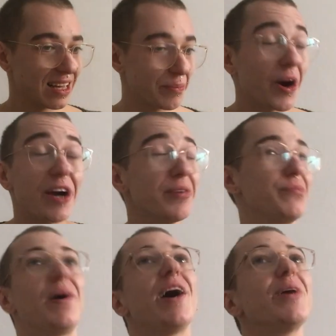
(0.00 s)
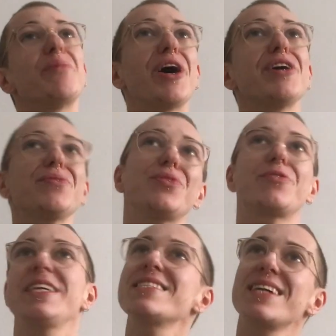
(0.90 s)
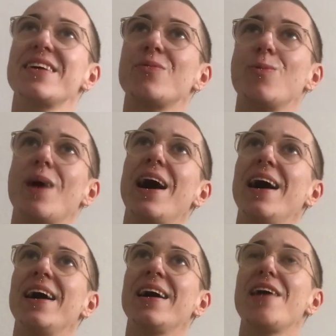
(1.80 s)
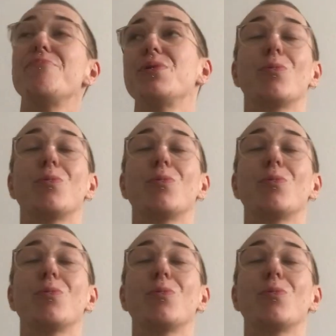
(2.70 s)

part of the reason why I've been